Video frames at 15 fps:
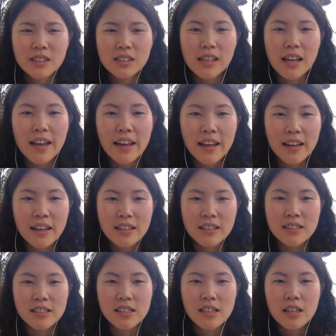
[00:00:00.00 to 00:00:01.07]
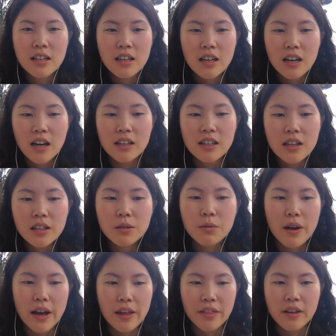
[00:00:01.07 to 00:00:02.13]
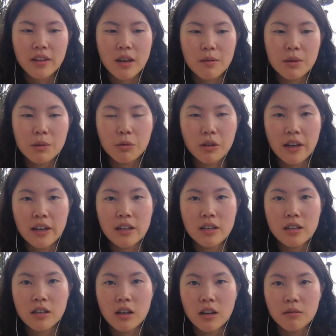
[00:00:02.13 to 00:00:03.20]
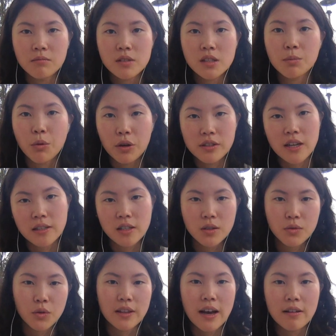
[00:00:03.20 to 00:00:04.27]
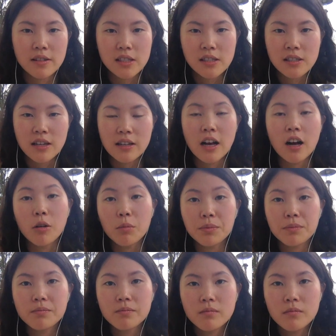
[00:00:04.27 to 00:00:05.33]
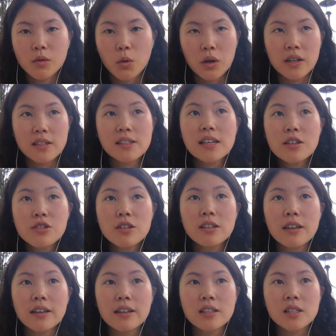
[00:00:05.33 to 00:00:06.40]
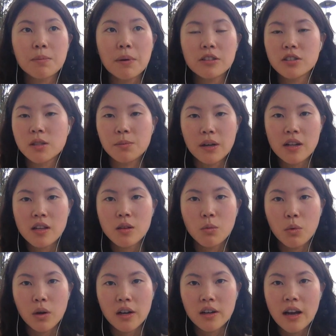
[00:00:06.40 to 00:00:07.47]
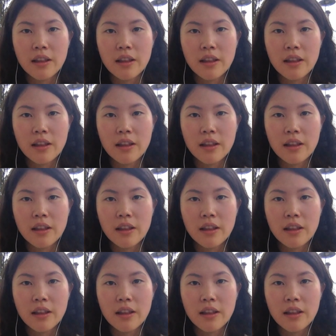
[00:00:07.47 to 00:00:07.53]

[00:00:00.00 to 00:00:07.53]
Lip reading: And another way I think that people can support Texas 4000 and help the organization is by just spreading the word.